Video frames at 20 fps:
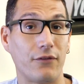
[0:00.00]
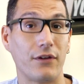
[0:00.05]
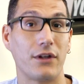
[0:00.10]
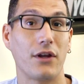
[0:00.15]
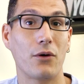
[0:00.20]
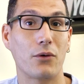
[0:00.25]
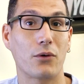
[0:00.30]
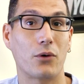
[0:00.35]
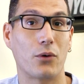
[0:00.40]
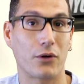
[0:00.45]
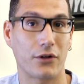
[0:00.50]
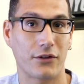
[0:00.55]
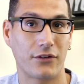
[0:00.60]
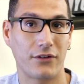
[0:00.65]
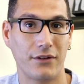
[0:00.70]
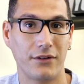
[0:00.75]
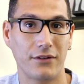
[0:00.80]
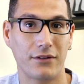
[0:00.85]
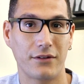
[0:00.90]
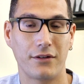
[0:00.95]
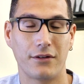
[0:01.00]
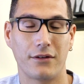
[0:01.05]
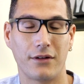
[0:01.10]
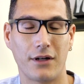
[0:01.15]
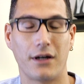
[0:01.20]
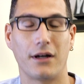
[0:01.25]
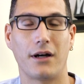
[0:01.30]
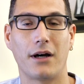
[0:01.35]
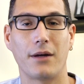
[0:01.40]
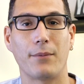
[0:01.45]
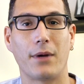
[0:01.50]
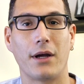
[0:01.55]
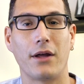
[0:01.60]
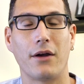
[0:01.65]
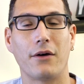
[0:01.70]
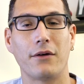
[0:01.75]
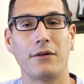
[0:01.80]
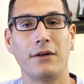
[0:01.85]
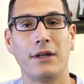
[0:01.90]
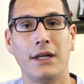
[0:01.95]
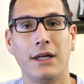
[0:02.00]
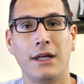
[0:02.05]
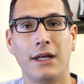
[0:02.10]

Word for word: video courses uh, on my own,